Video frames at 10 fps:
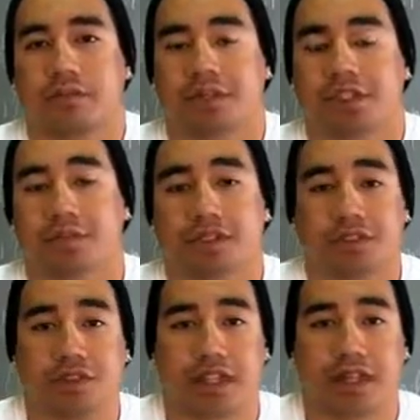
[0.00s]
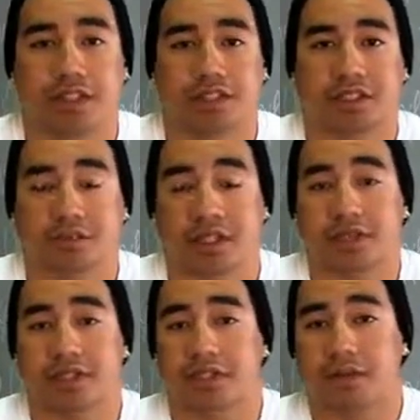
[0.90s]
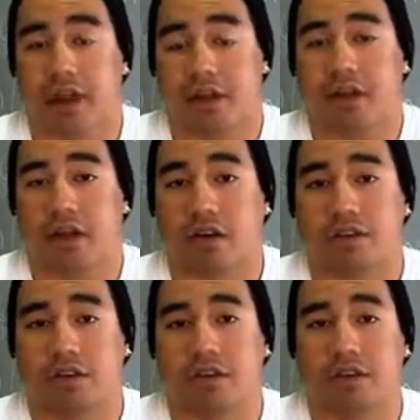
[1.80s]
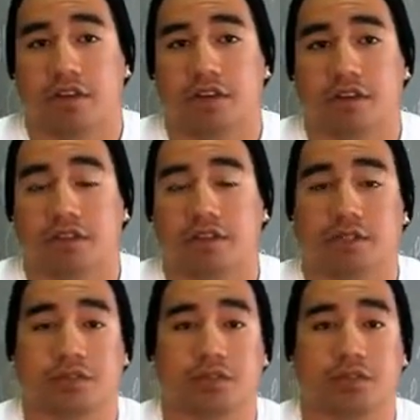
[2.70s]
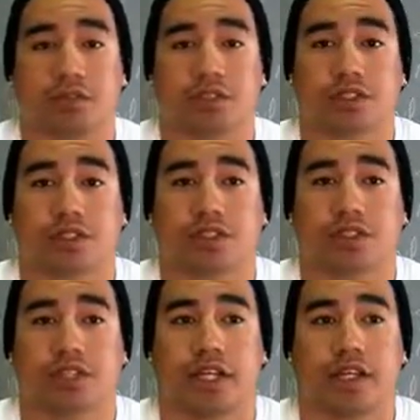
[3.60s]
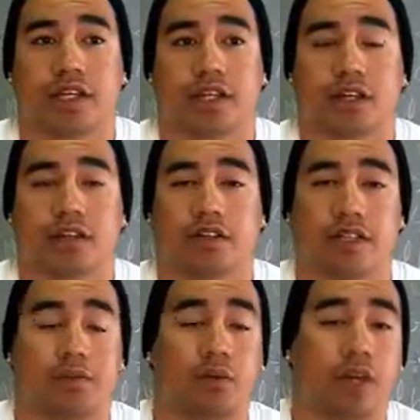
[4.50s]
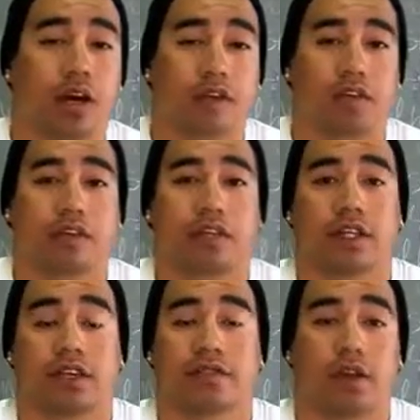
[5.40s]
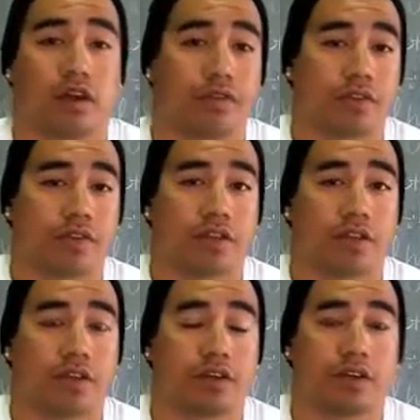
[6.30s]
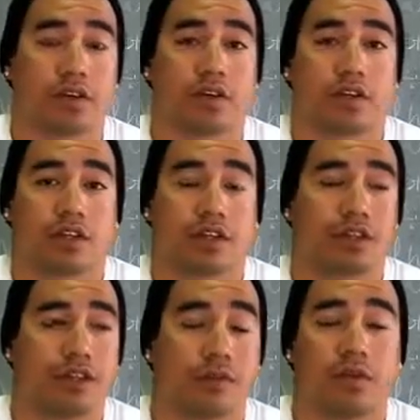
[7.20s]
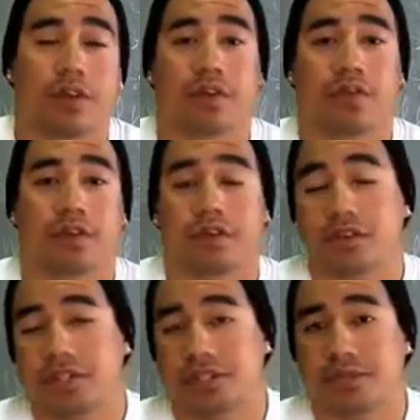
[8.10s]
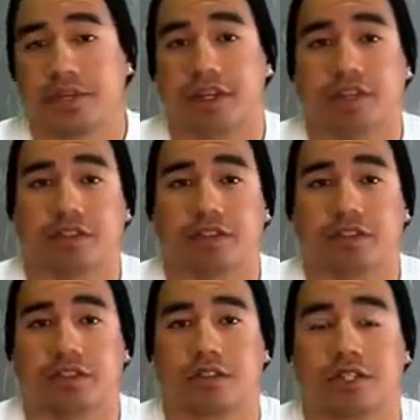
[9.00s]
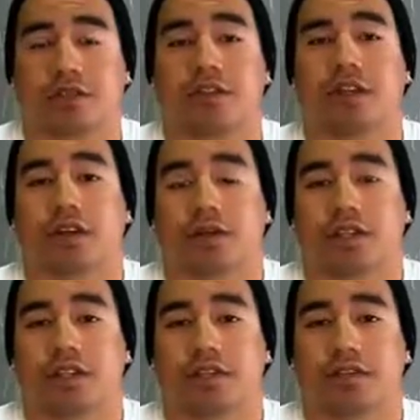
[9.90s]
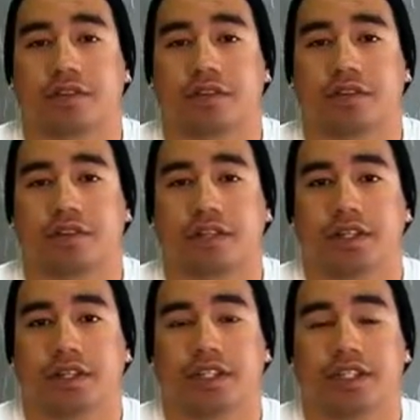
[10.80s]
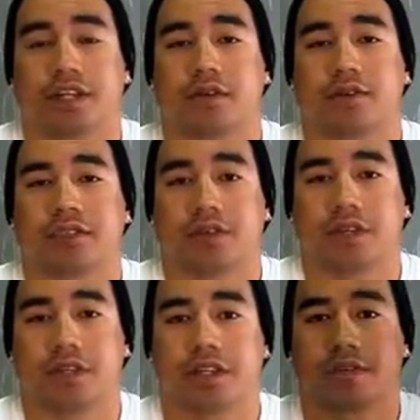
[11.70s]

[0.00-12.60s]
Because when you do that, some teams tend to back off. Some schools tend to pull out. Like if they're offering you, they won't anymore. They'll look at somebody else. So that's one thing I would have done differently, is not commit so early.